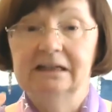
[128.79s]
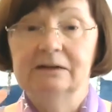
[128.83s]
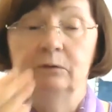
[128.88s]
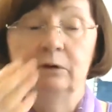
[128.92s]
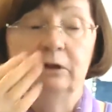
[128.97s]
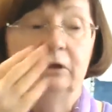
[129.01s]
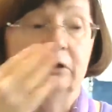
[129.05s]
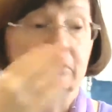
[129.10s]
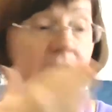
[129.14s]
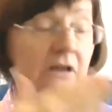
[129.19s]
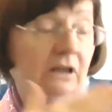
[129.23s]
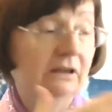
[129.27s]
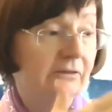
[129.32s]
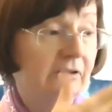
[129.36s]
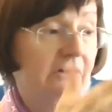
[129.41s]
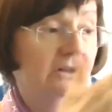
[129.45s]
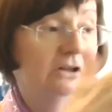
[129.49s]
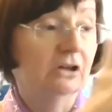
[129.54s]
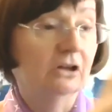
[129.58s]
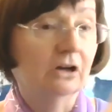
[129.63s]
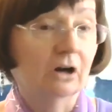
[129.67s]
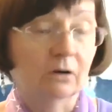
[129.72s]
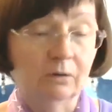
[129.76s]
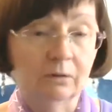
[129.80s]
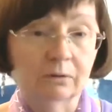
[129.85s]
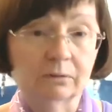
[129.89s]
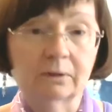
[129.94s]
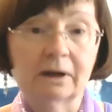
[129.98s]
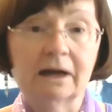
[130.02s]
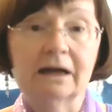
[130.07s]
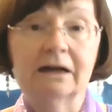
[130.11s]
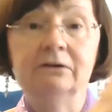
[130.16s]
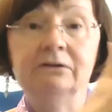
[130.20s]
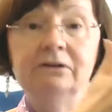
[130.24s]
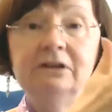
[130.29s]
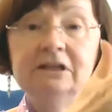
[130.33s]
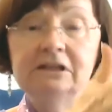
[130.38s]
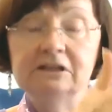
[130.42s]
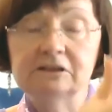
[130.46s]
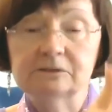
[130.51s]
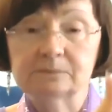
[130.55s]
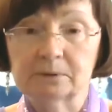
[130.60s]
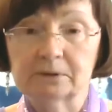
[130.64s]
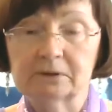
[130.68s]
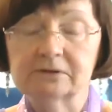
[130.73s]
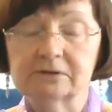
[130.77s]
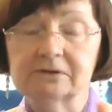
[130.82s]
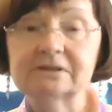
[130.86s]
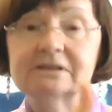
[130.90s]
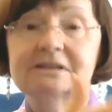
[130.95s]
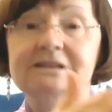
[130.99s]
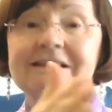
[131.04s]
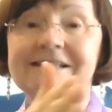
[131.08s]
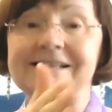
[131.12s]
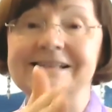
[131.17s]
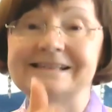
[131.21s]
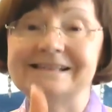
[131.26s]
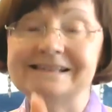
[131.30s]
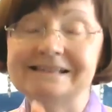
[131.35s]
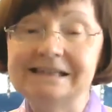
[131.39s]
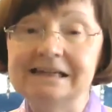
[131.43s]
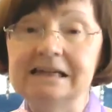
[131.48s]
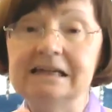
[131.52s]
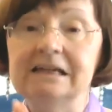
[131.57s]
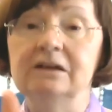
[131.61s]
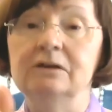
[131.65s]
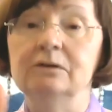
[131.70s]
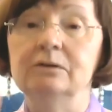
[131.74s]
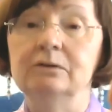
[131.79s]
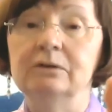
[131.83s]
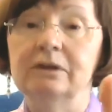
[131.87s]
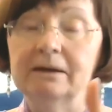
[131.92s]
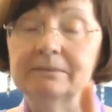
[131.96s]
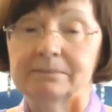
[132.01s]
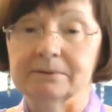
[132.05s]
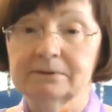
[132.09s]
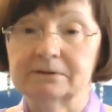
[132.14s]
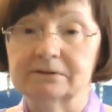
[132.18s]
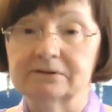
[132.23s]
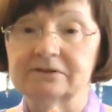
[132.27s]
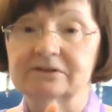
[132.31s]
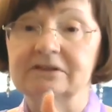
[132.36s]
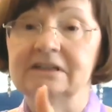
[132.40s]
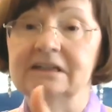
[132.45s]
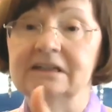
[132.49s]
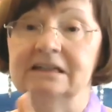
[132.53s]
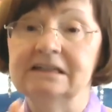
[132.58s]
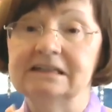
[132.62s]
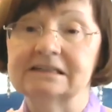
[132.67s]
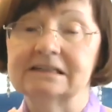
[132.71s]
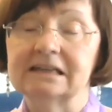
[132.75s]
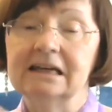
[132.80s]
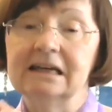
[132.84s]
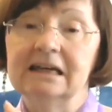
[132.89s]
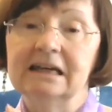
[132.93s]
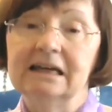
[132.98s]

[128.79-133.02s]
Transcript: We could even go around each person and see who that person is.